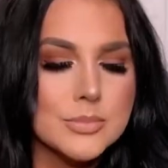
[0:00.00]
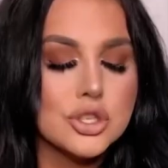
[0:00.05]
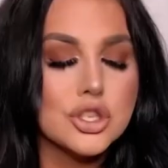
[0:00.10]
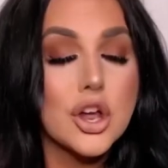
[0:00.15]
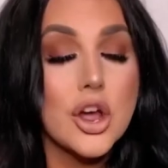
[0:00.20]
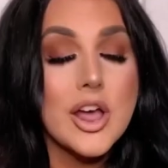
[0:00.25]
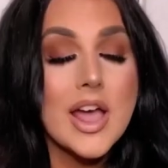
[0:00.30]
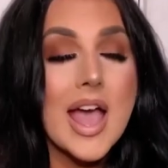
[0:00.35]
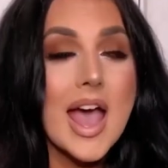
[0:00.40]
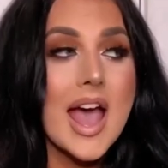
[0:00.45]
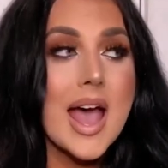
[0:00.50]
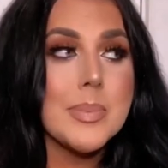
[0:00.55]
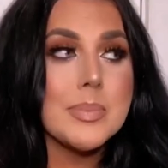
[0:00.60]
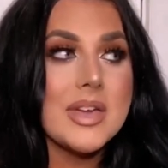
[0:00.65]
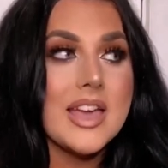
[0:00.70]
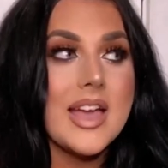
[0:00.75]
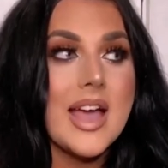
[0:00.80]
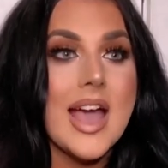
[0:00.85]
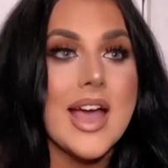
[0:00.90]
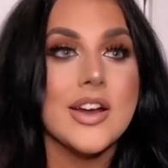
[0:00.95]
So
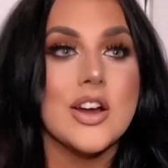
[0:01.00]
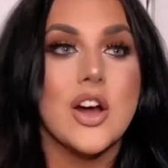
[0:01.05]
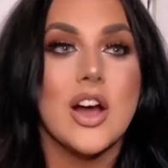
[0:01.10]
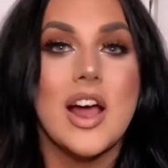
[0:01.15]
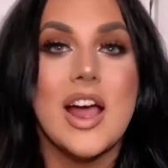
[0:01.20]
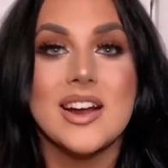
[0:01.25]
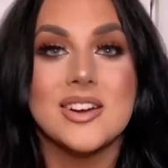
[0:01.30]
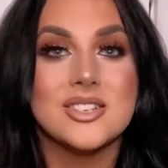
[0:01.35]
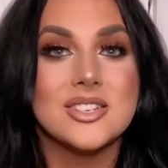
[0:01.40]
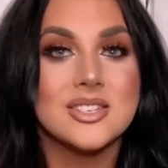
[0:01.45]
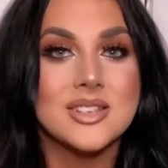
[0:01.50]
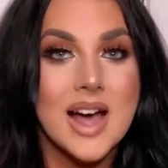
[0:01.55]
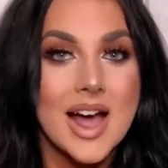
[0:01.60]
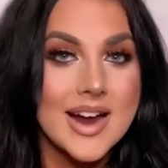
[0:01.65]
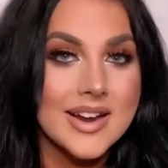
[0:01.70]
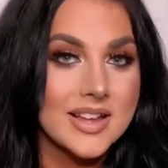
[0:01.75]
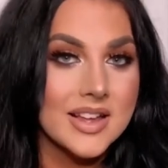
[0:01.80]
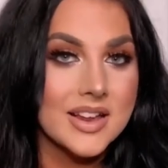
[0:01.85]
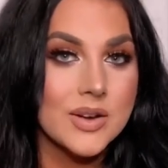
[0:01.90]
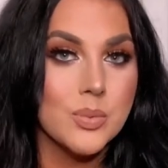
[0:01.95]
happy and
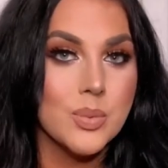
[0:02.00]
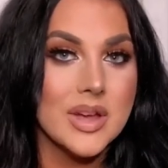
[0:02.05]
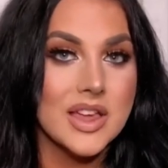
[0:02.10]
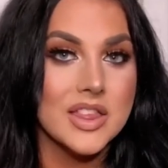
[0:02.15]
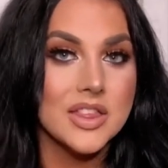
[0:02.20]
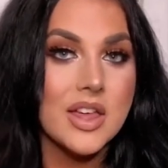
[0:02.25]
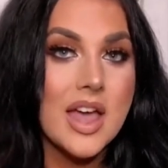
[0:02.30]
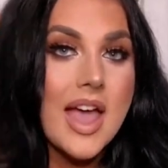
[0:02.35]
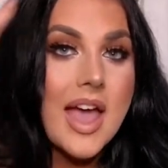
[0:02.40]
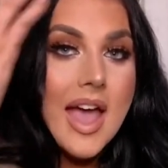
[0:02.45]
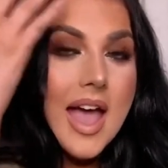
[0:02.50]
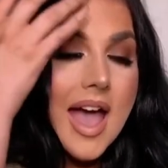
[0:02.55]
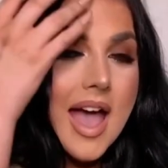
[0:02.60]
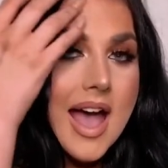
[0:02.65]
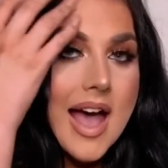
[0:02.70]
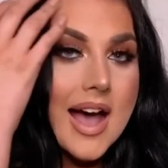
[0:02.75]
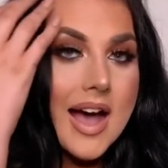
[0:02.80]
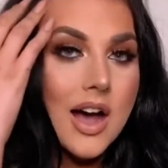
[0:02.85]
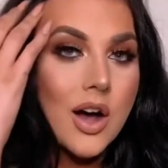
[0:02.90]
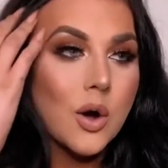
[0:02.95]
excited with
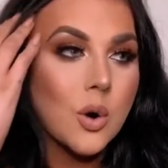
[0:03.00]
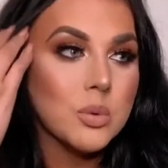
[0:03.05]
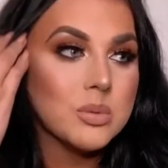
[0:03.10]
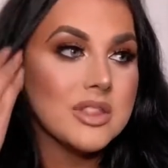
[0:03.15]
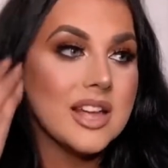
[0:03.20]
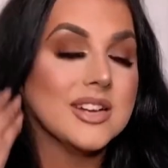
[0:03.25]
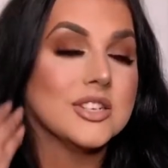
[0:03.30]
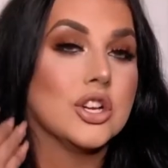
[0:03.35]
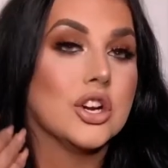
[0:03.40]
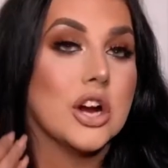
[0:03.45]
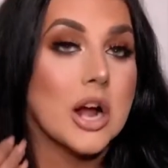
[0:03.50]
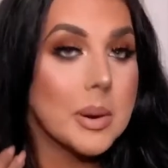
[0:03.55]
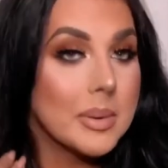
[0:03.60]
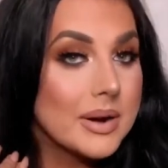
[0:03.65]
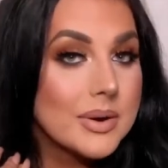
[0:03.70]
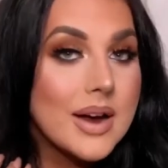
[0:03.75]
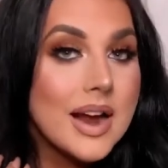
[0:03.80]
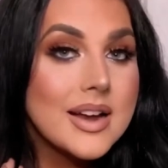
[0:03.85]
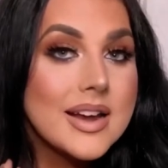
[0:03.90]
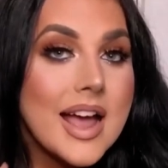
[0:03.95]
how things are
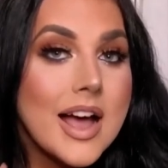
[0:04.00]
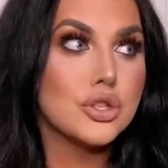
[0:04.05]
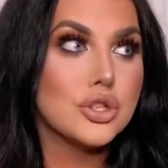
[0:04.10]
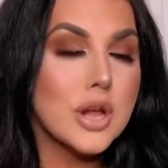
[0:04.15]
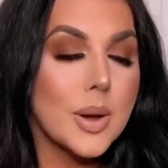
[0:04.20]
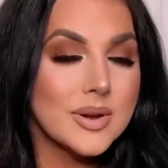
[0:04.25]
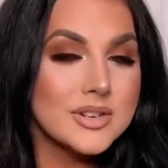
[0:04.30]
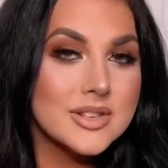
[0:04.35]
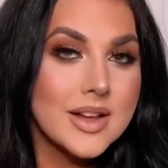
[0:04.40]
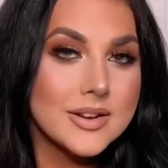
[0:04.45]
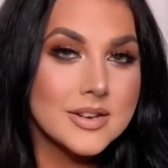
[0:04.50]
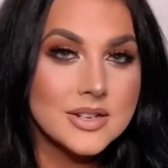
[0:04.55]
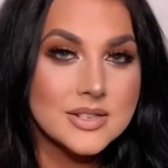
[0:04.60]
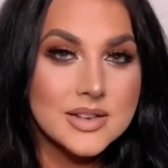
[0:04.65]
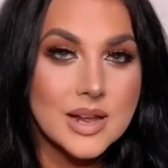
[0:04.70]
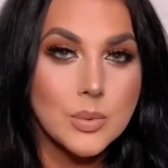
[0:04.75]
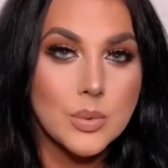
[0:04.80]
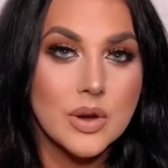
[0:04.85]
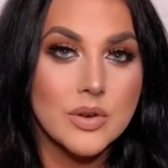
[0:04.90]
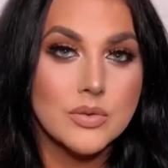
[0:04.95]
going right now. So excited to
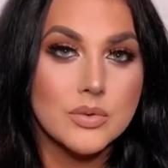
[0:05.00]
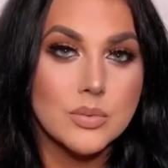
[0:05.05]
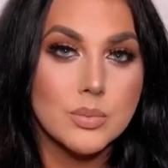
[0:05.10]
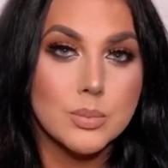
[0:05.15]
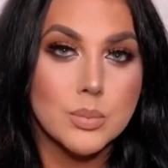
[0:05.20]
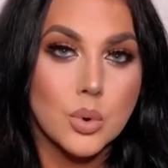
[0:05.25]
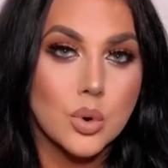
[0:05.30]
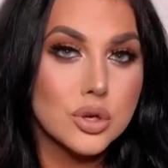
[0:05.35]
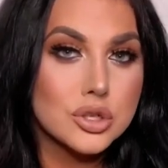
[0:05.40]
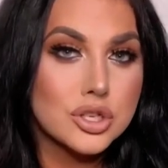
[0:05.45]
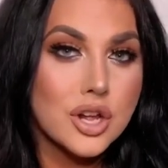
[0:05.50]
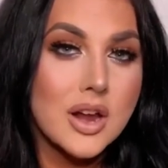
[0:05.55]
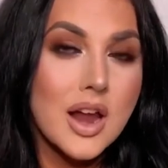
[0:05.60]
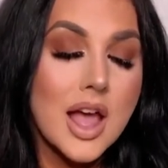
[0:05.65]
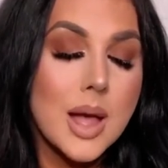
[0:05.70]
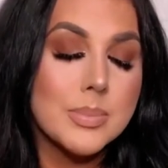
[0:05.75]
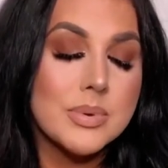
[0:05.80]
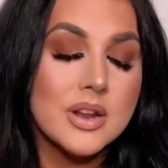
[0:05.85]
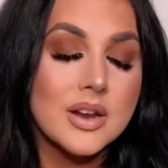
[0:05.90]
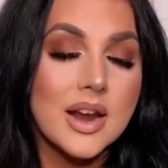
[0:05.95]
see what more is going to
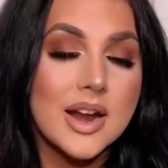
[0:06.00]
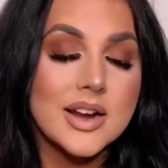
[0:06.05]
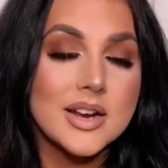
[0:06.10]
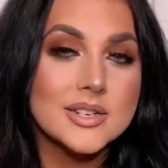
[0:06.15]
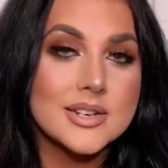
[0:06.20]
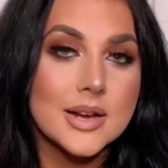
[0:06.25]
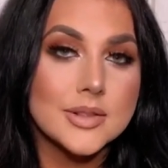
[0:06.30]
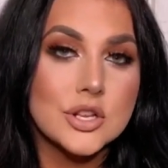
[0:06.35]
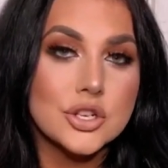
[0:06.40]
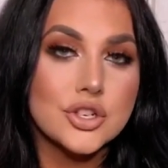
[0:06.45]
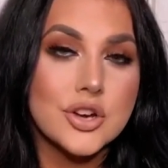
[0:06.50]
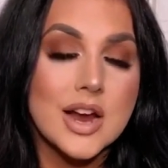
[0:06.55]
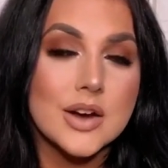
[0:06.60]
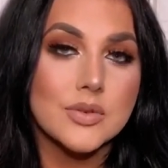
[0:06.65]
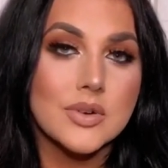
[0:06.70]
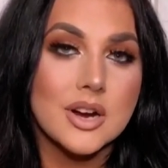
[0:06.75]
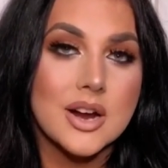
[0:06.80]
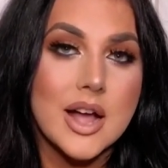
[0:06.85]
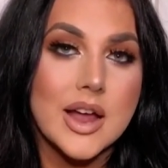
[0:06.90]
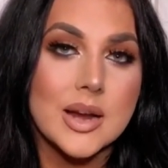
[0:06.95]
happen later down the track
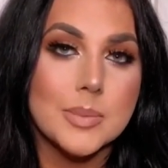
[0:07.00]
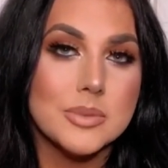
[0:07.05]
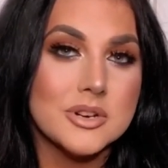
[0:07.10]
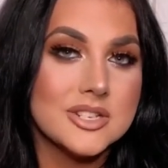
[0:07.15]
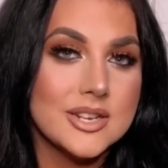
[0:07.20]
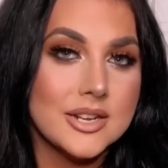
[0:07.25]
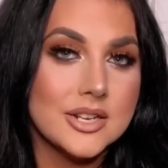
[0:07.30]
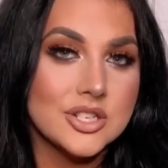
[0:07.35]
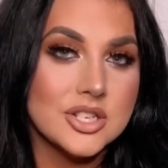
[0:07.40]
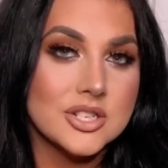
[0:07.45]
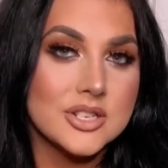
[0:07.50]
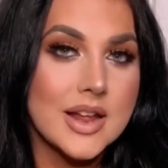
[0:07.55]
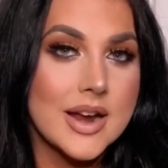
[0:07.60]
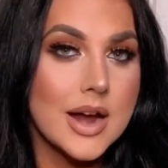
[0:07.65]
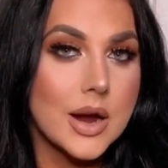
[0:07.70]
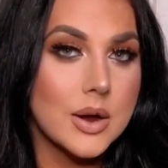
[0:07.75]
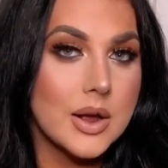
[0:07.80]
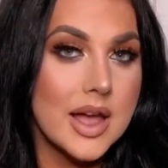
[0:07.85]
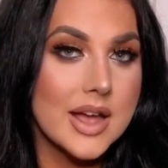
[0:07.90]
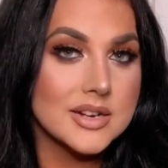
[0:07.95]
regarding procedures that
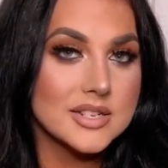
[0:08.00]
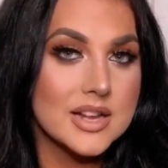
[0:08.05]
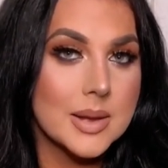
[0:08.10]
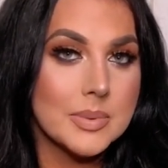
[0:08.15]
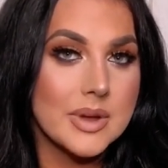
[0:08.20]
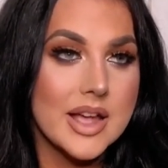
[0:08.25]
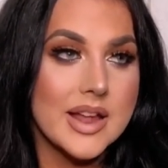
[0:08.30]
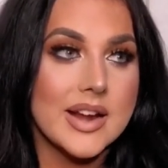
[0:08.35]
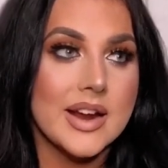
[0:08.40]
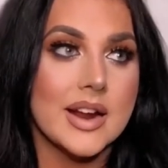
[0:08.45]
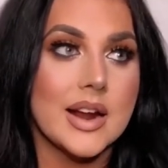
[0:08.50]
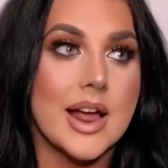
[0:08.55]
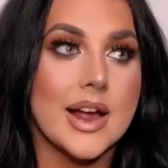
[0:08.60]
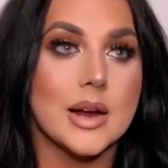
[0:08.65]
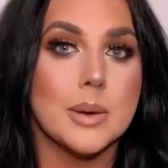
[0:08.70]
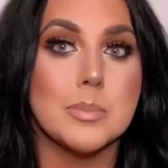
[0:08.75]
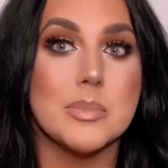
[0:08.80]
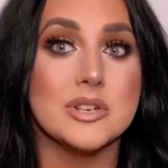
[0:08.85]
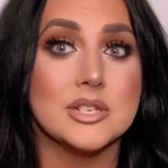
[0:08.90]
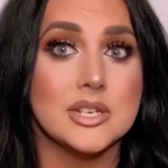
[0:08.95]
I end up getting,
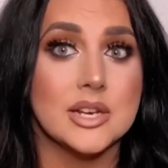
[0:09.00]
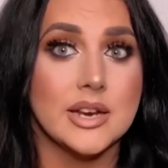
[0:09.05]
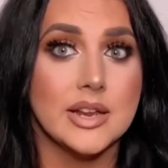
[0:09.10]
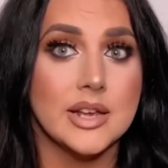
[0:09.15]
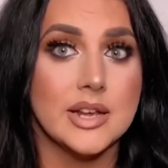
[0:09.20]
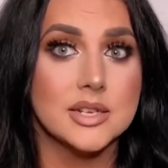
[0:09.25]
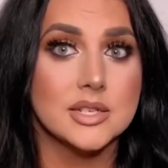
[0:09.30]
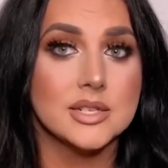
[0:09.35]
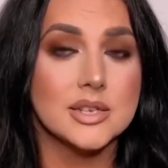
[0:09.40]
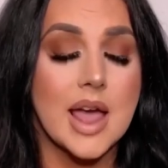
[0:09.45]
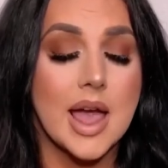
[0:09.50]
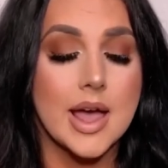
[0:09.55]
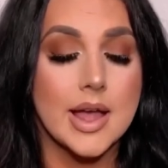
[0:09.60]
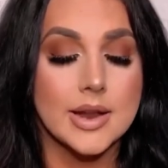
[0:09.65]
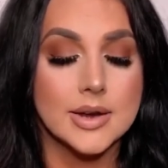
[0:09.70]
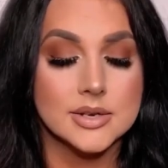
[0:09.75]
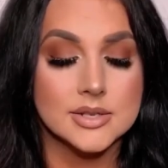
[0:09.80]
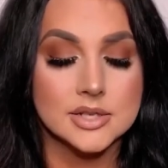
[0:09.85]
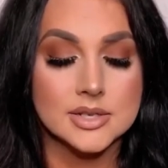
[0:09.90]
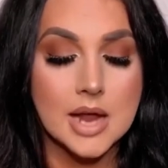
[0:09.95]
like my titties
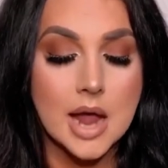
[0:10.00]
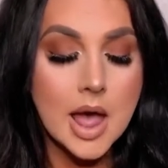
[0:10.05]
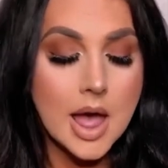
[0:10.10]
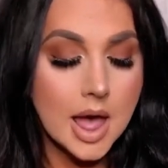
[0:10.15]
and